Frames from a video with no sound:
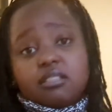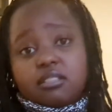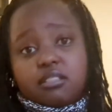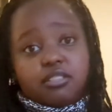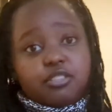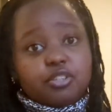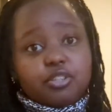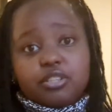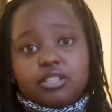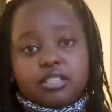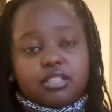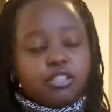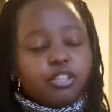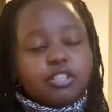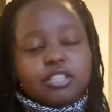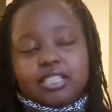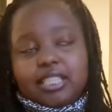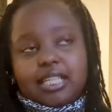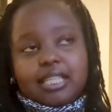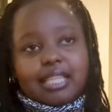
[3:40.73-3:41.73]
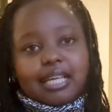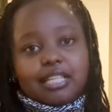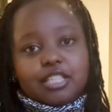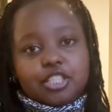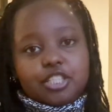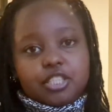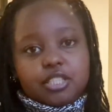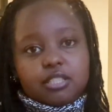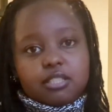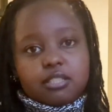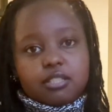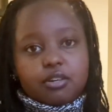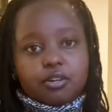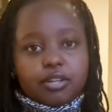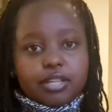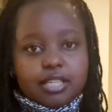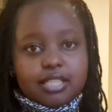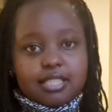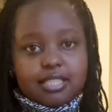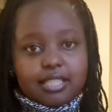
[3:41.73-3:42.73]
don't take that risk,
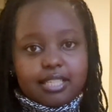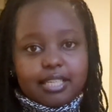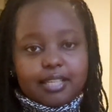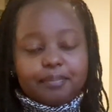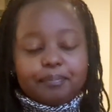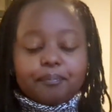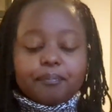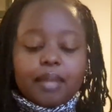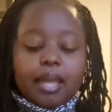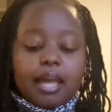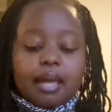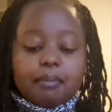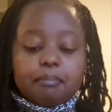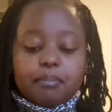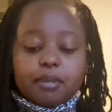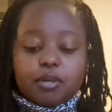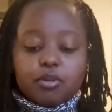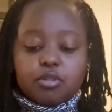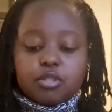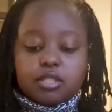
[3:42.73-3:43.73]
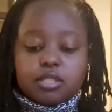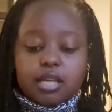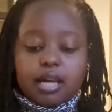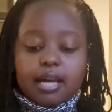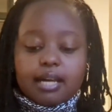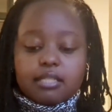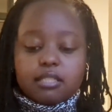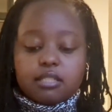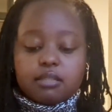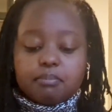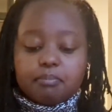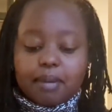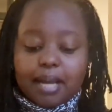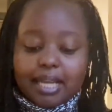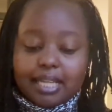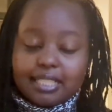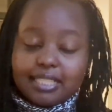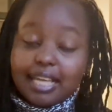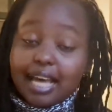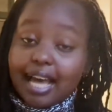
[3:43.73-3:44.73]
honestly. Because at
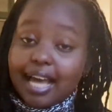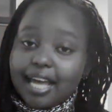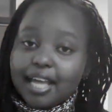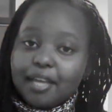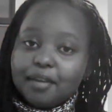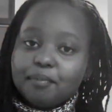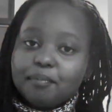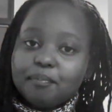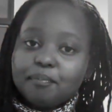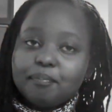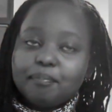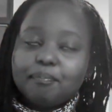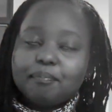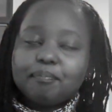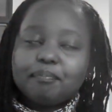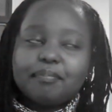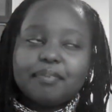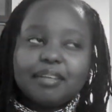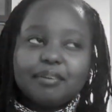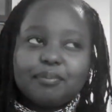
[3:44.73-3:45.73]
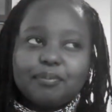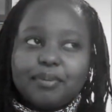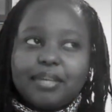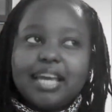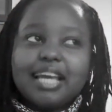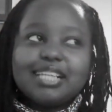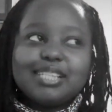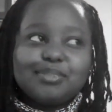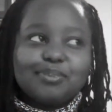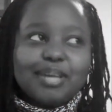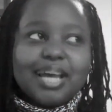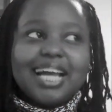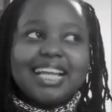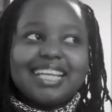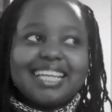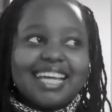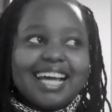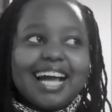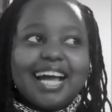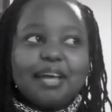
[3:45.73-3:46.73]
my time, yes, we
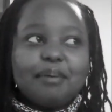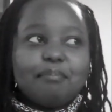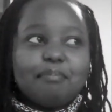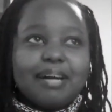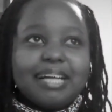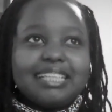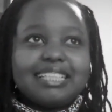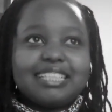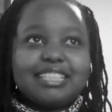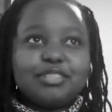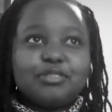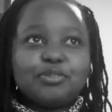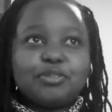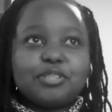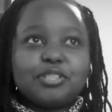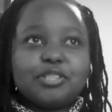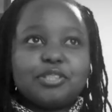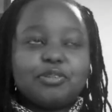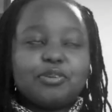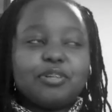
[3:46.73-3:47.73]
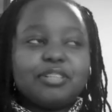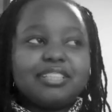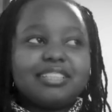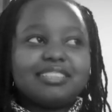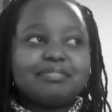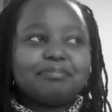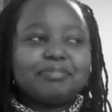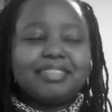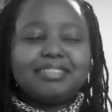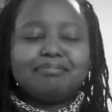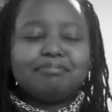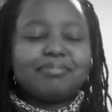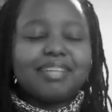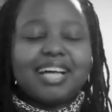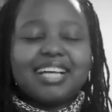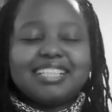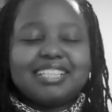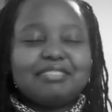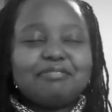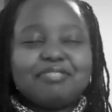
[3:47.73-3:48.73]
had AI, but it was not
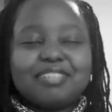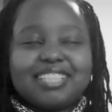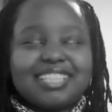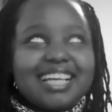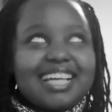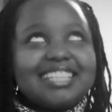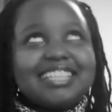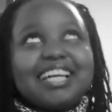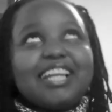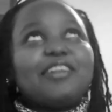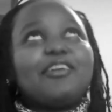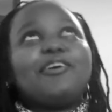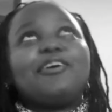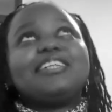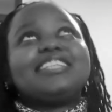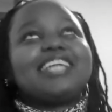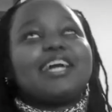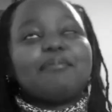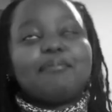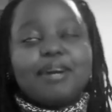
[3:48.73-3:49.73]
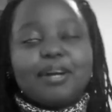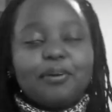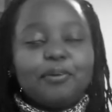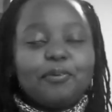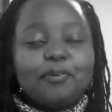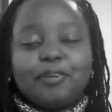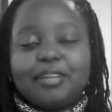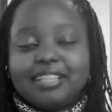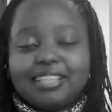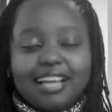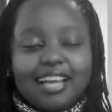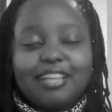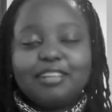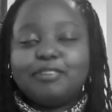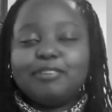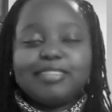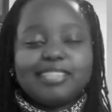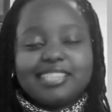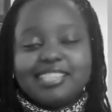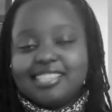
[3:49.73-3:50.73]
as if it's such a long time ago. I
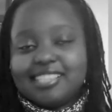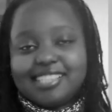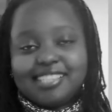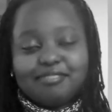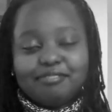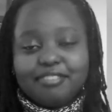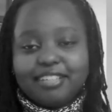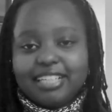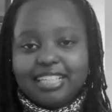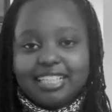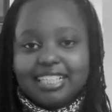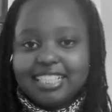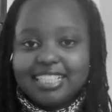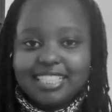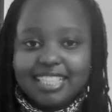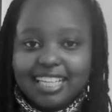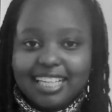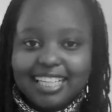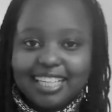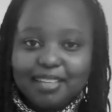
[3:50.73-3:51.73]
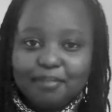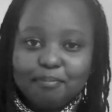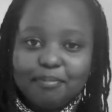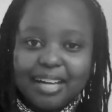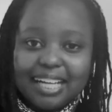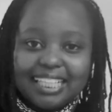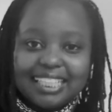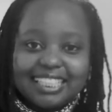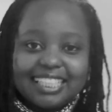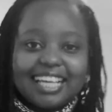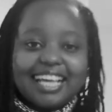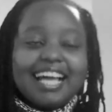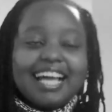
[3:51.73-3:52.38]
know it's just very recently, but